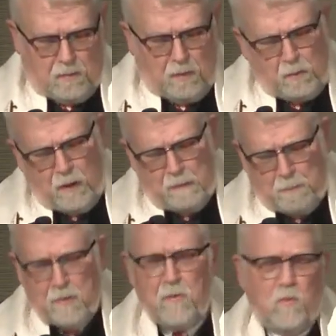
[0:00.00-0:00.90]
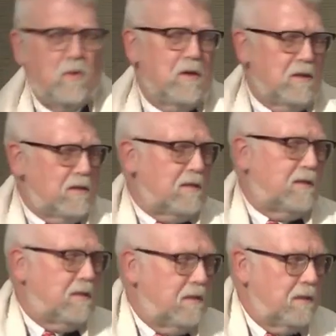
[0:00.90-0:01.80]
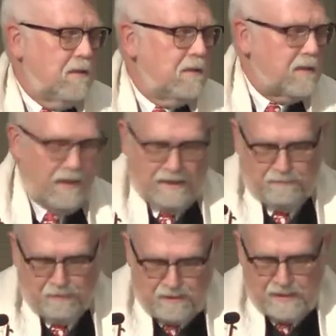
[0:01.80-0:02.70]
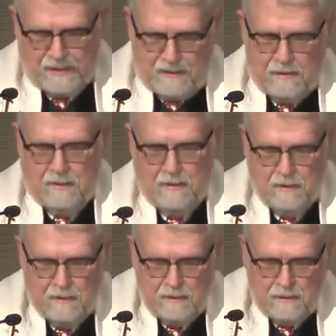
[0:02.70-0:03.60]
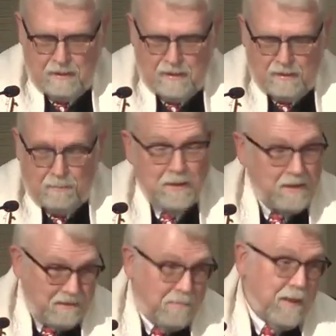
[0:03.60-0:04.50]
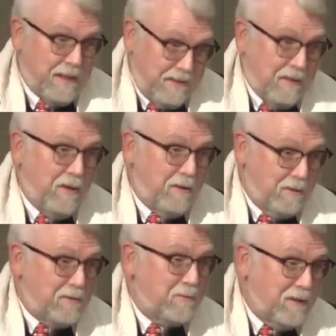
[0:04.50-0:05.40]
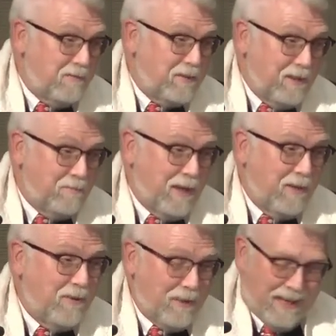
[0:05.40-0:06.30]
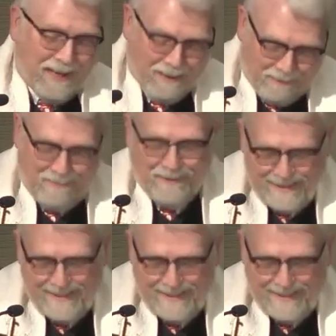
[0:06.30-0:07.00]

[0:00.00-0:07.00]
We want to put words to everything. Believe me, I know, it's what I've done my whole life.